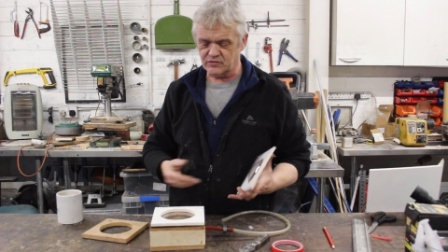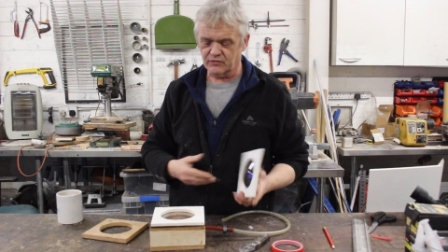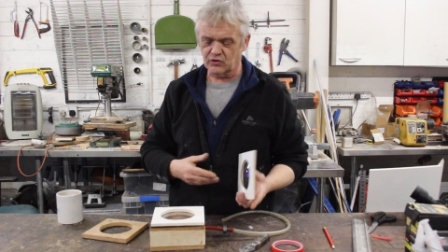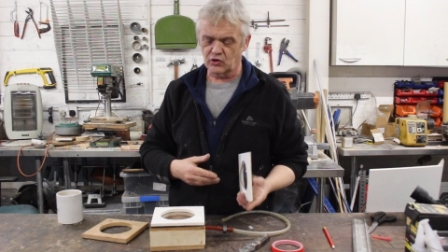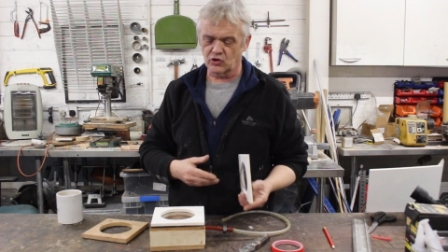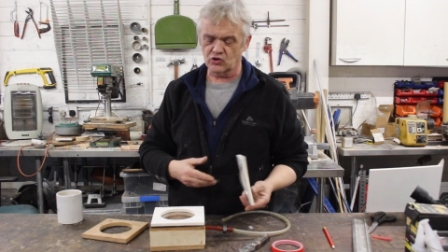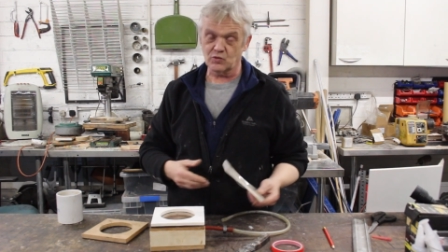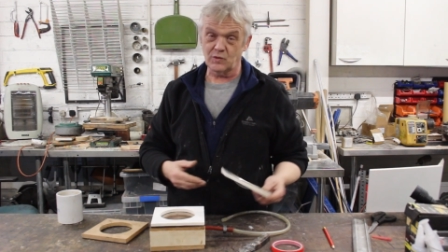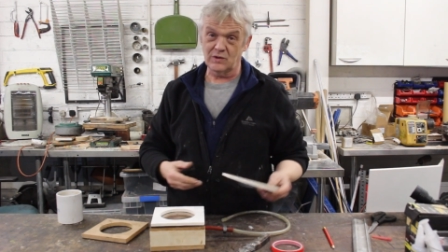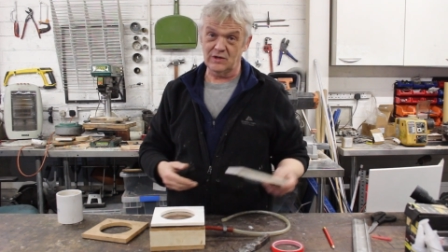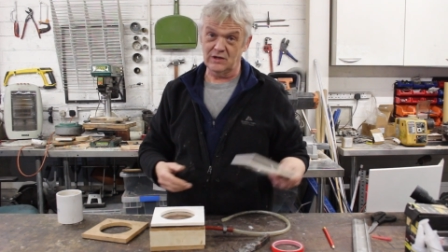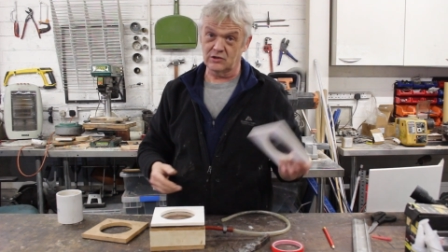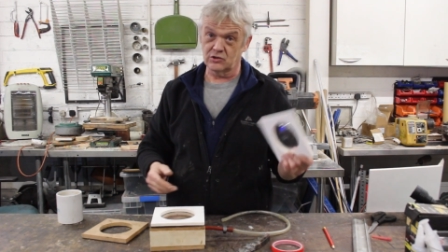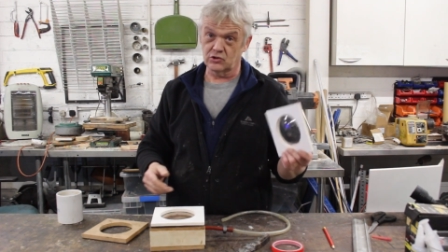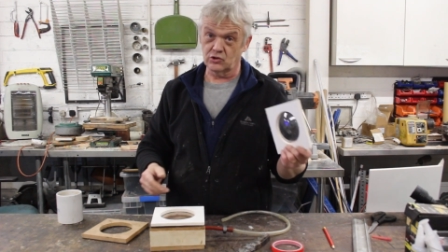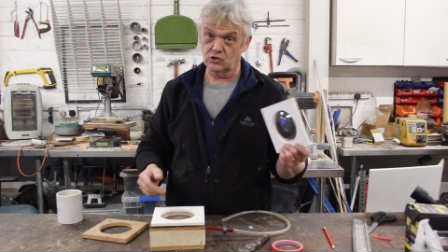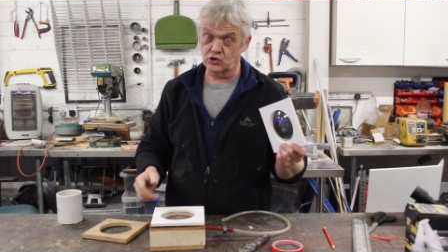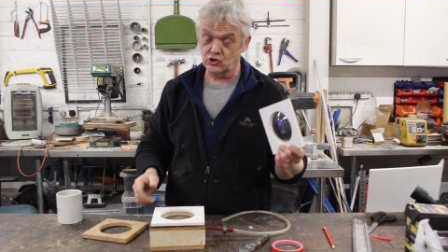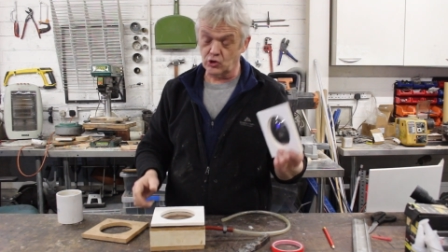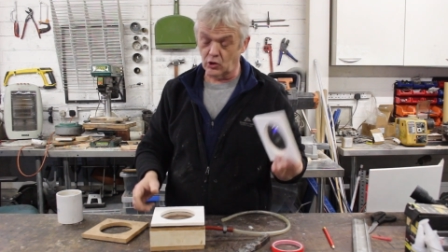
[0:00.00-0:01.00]
Of course we need
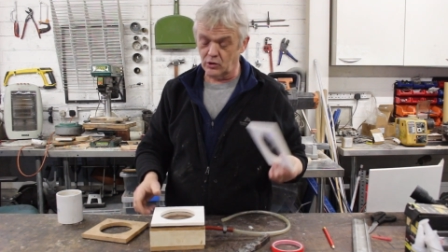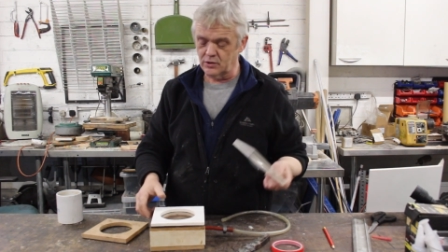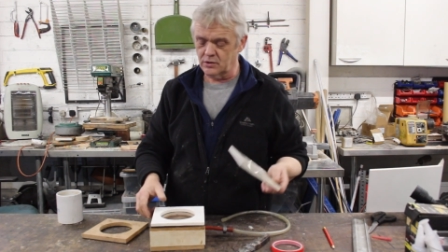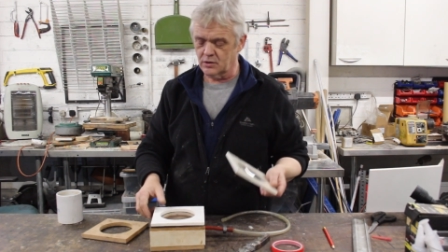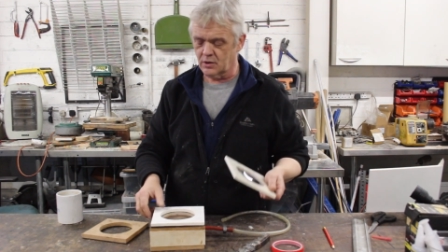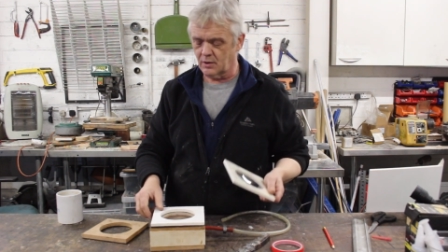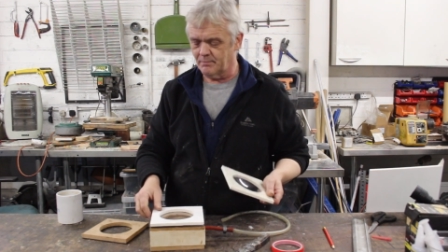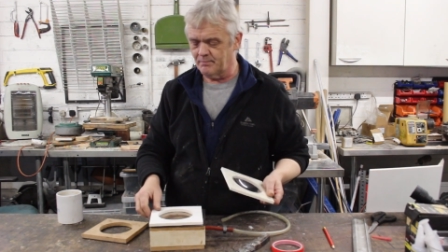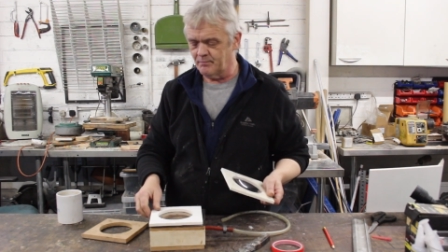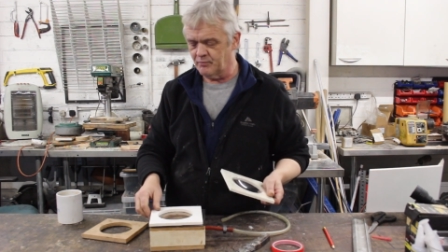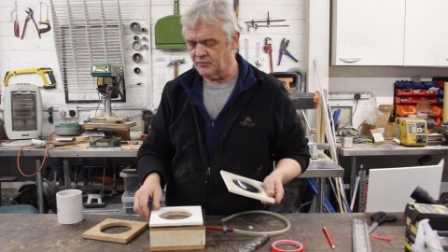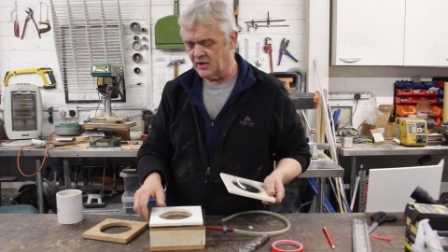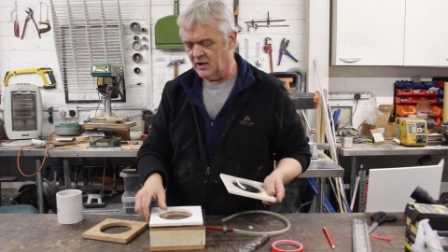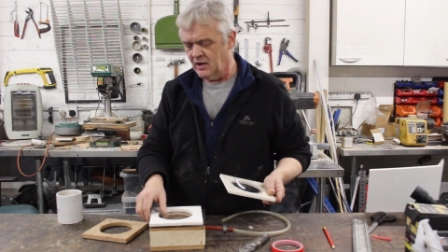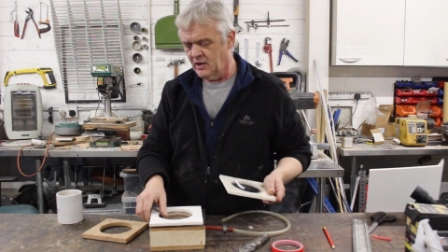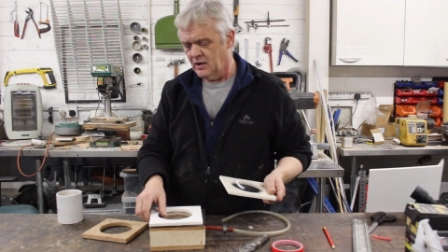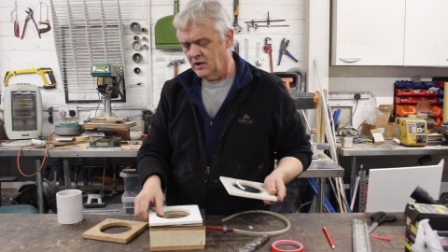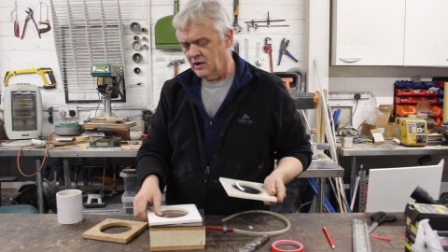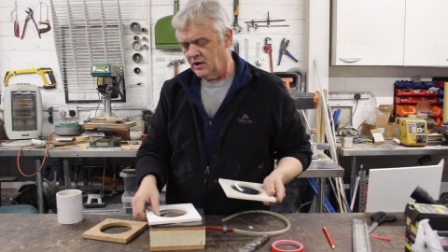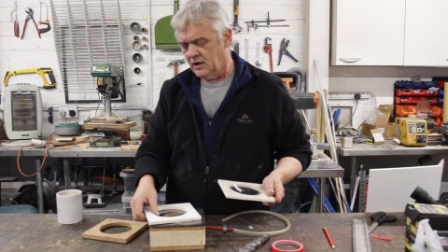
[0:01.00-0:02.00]
to join them.
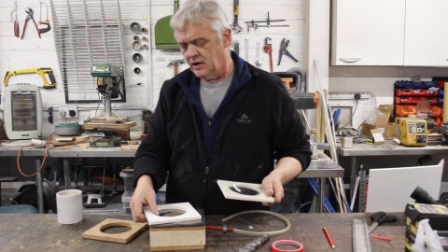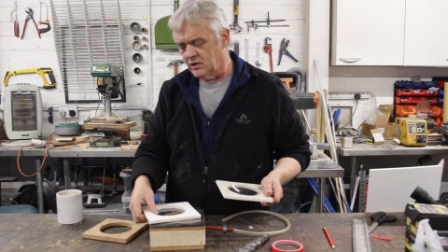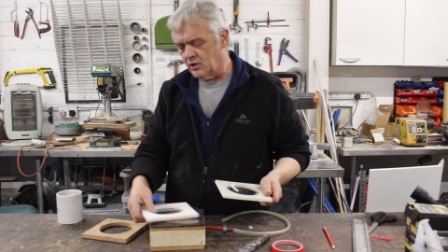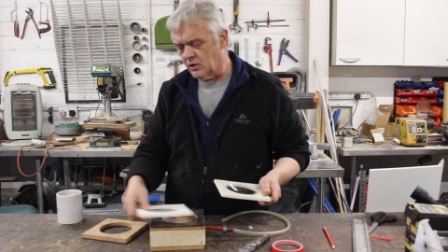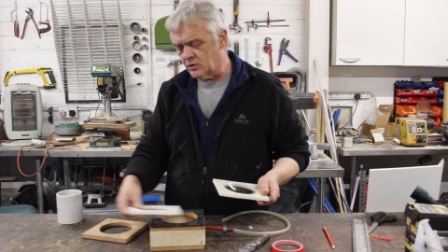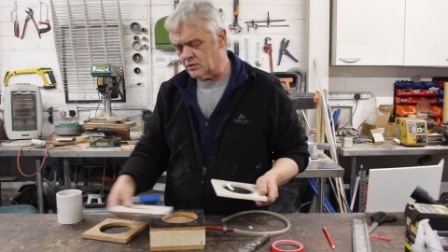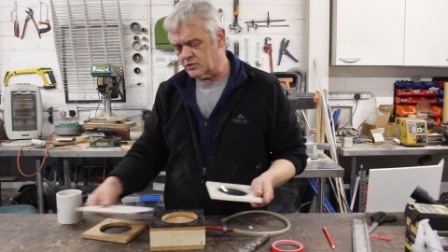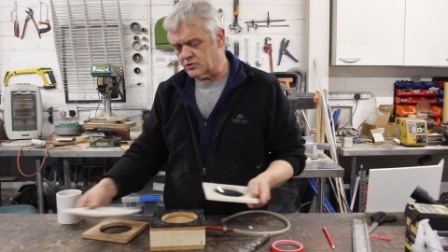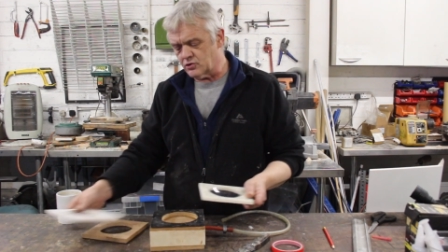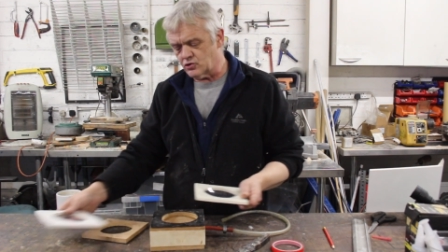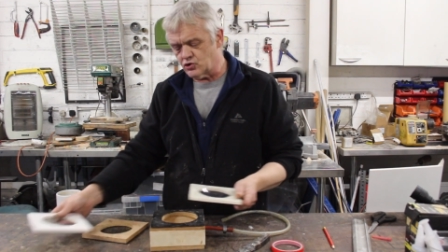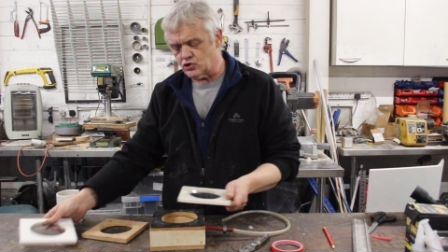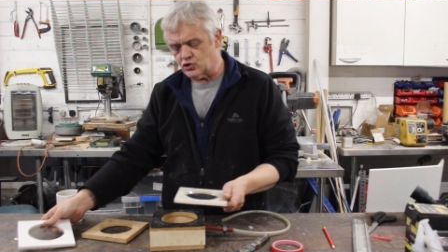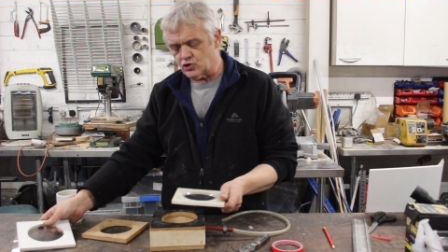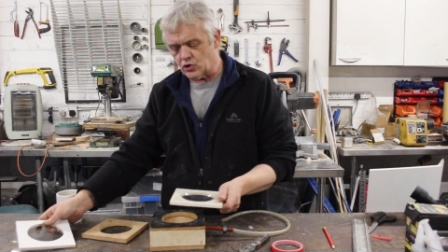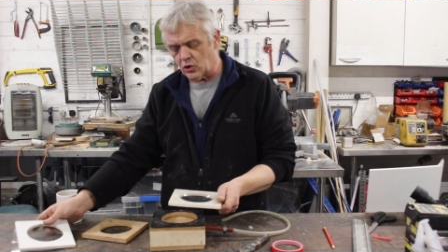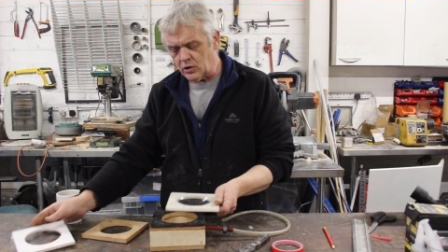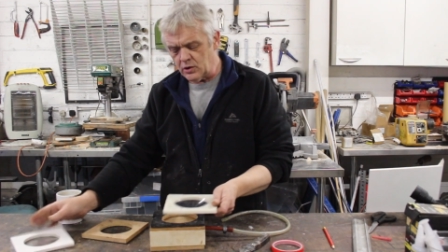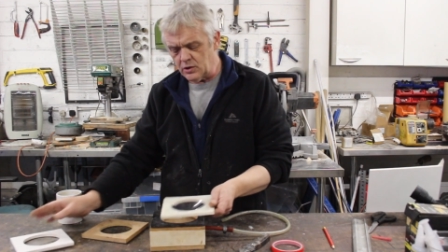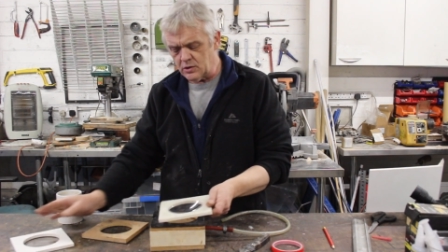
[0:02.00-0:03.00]
In order to
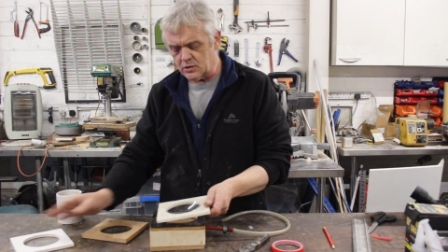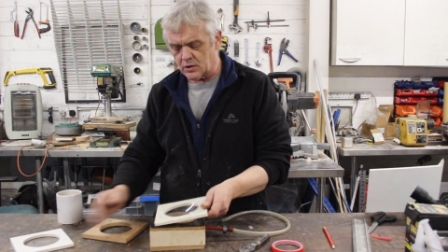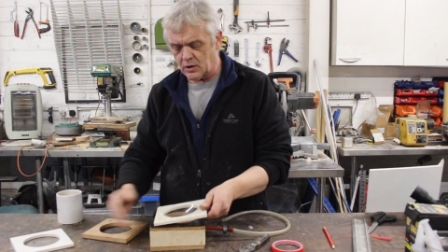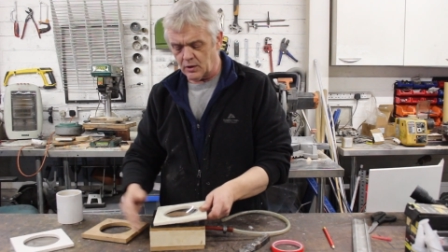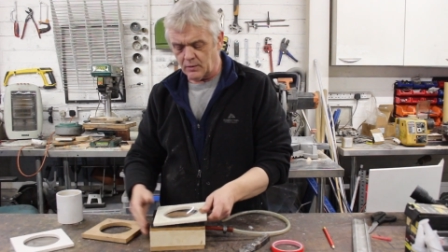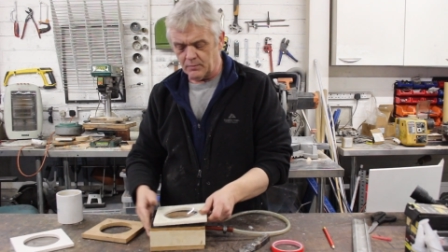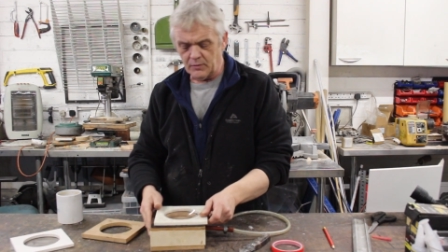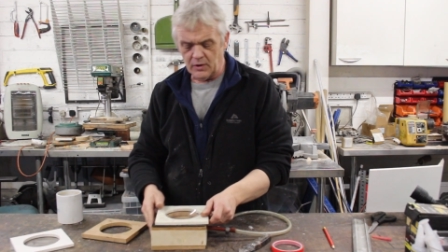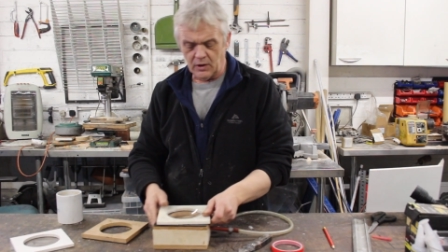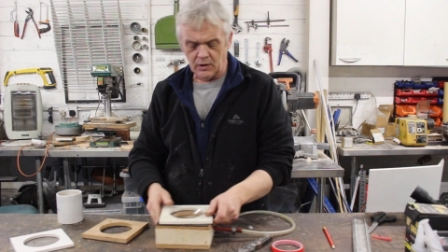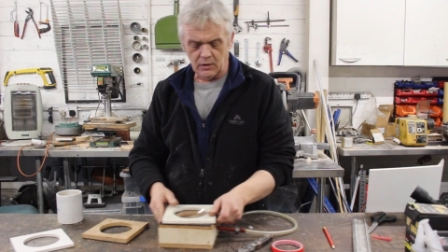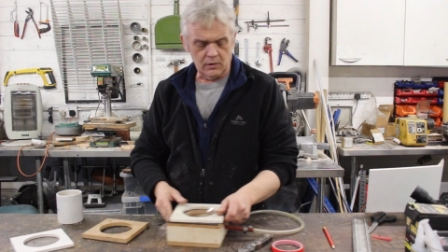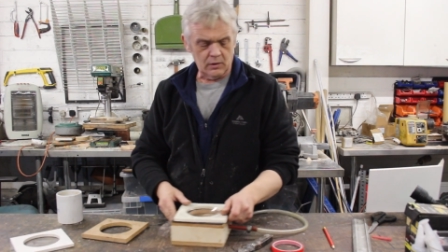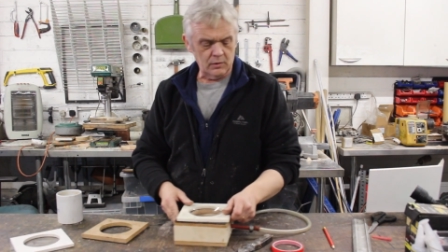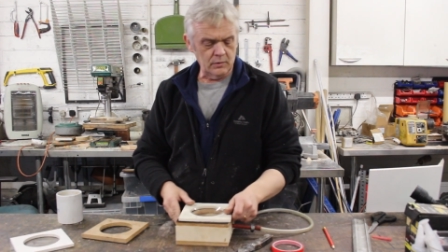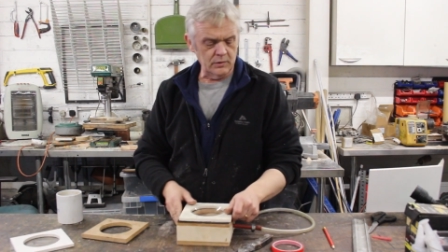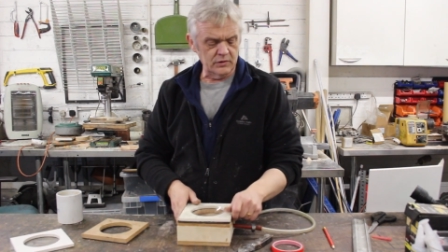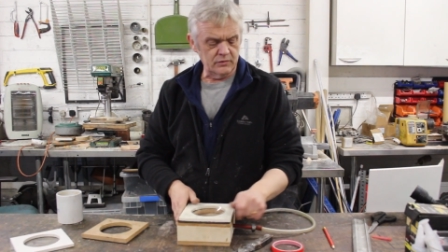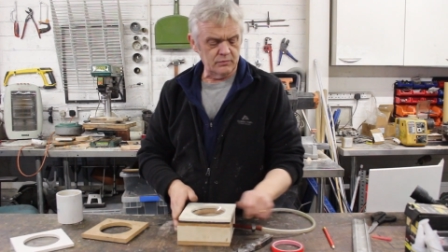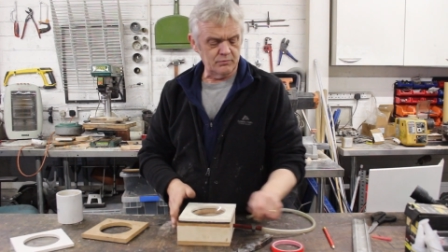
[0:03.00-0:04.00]
join them,
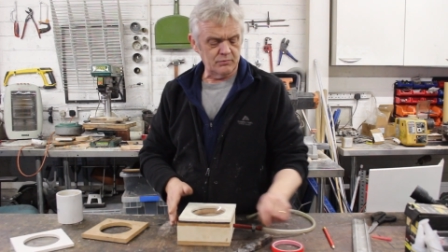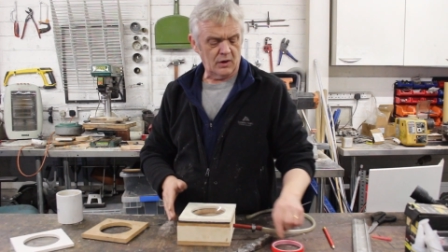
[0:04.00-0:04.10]
what, we,